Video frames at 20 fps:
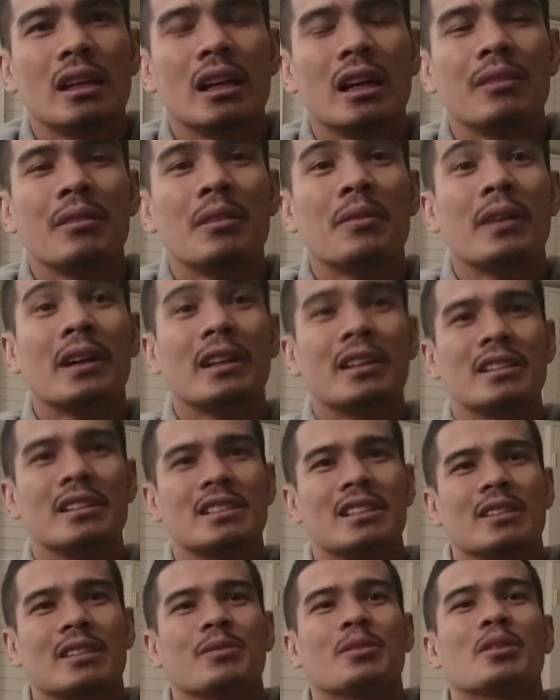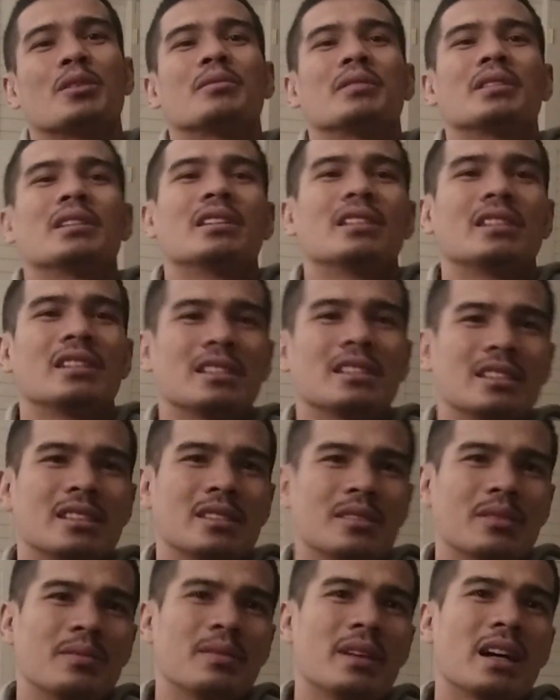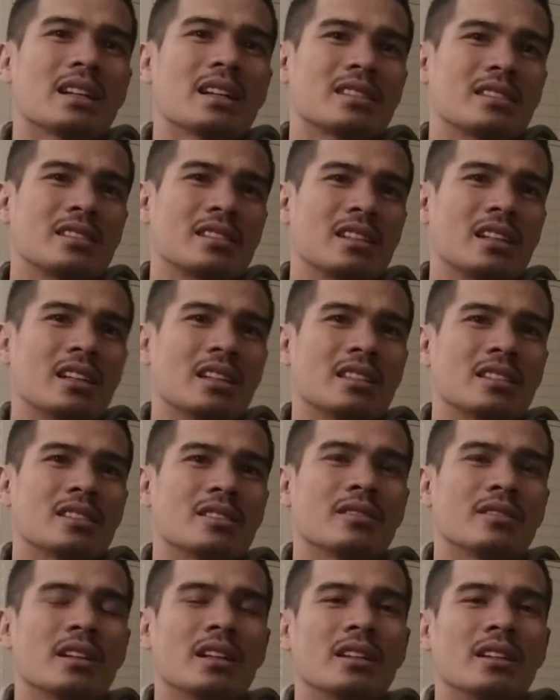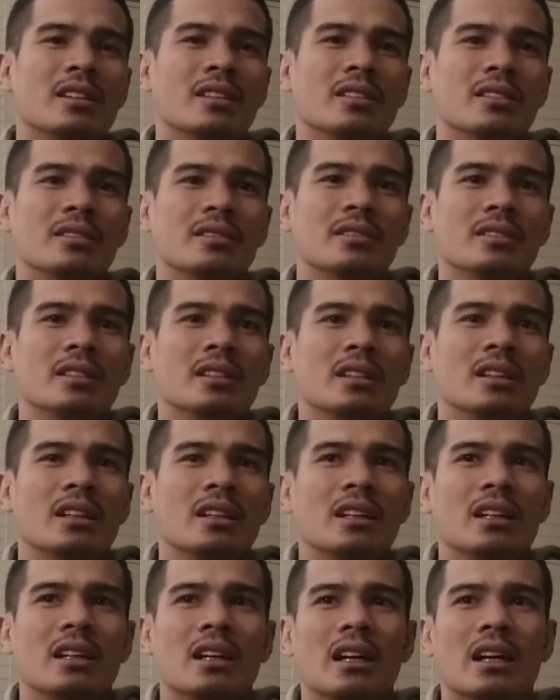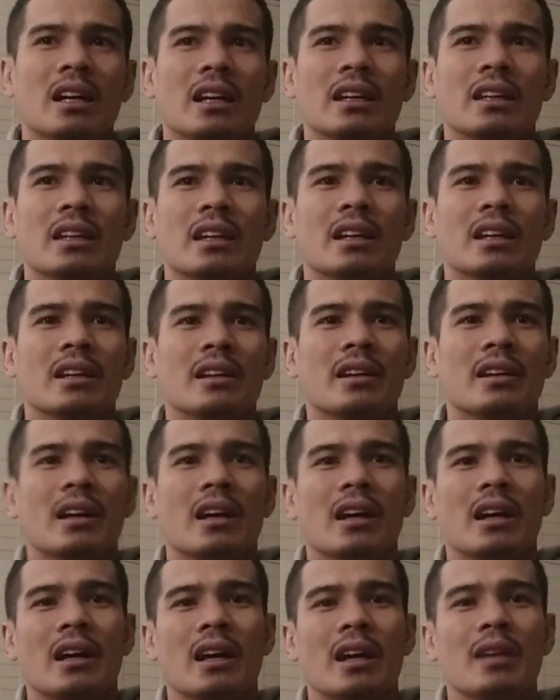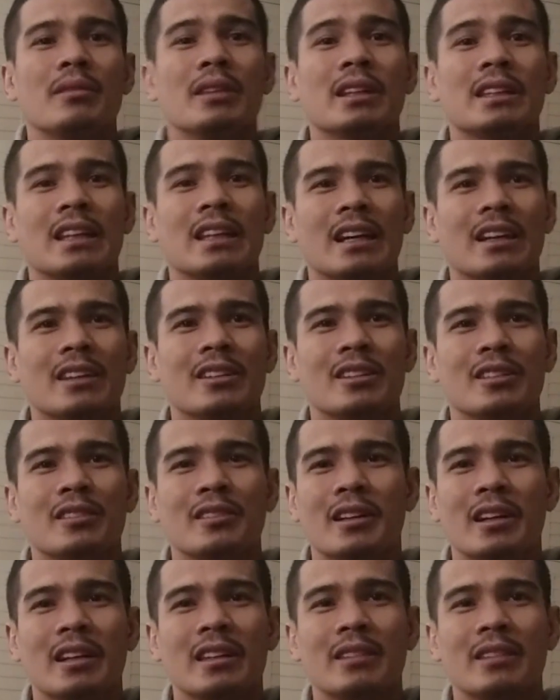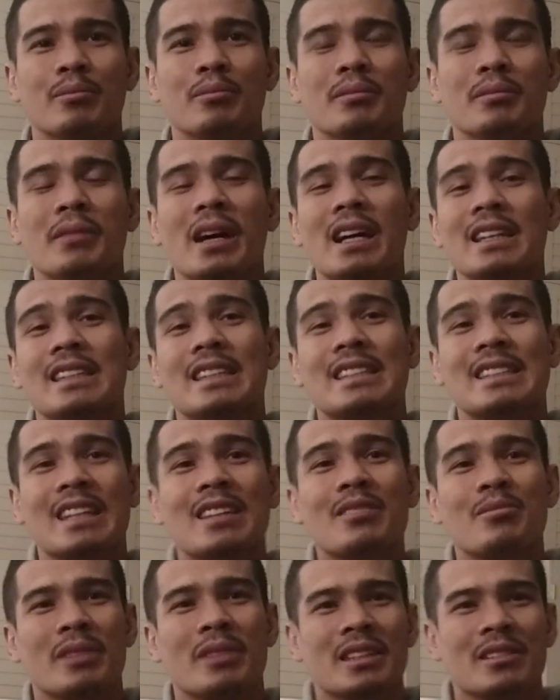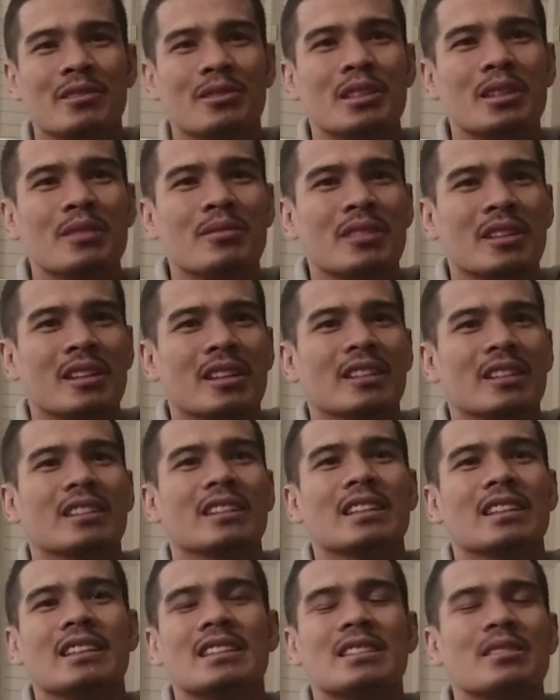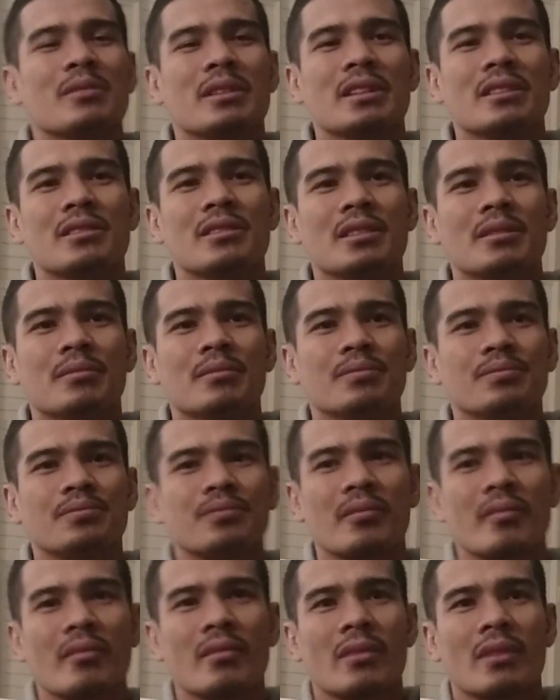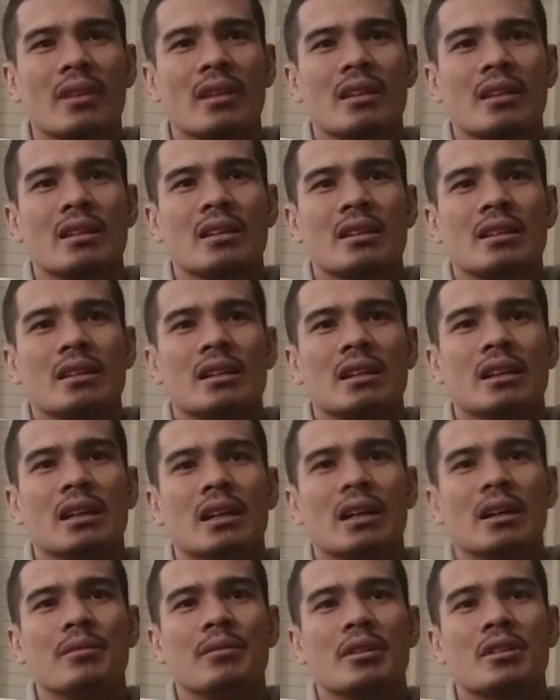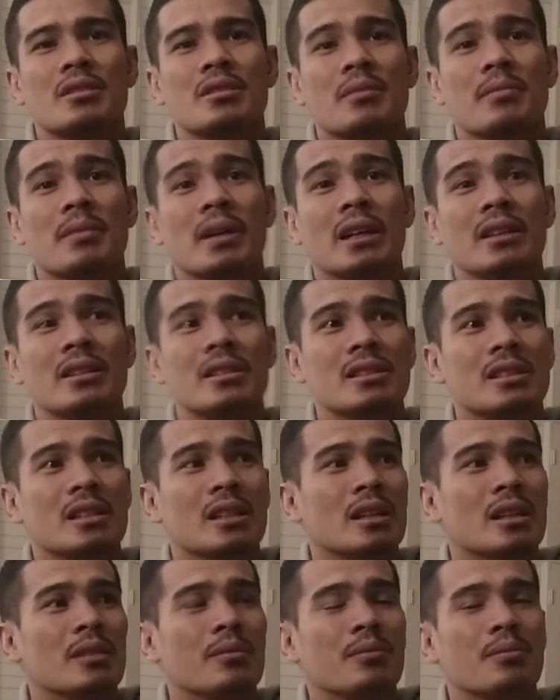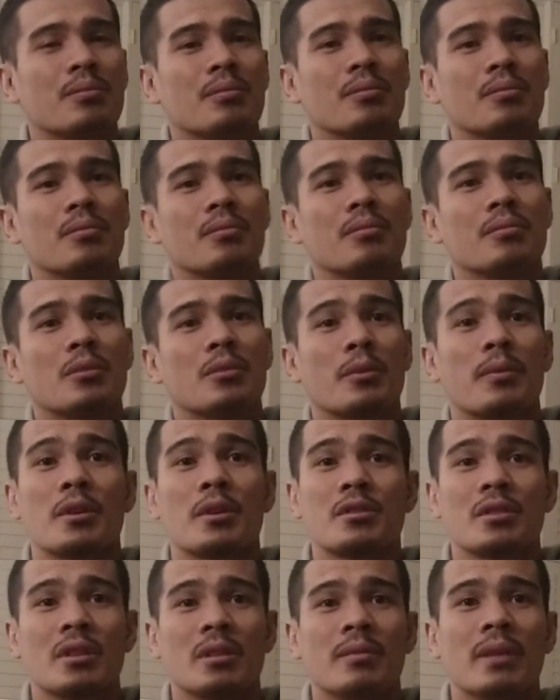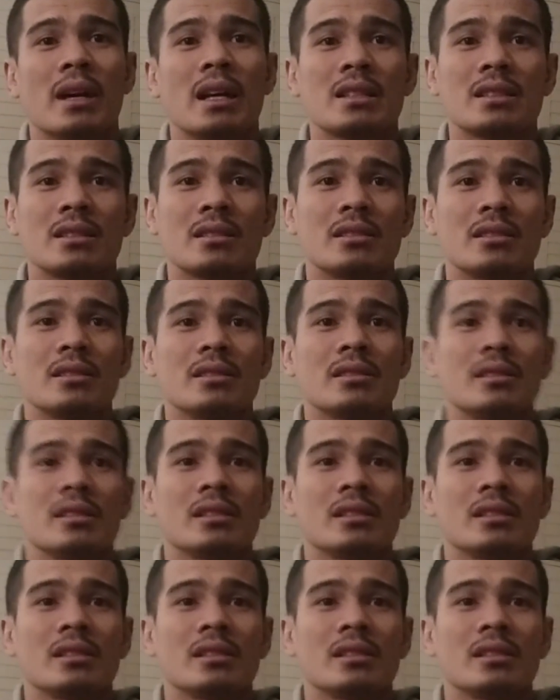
my father is a former boxer. Yeah, that's why I I'm not boxing is not my dream. It's my dream. Because my father is a professional boxer.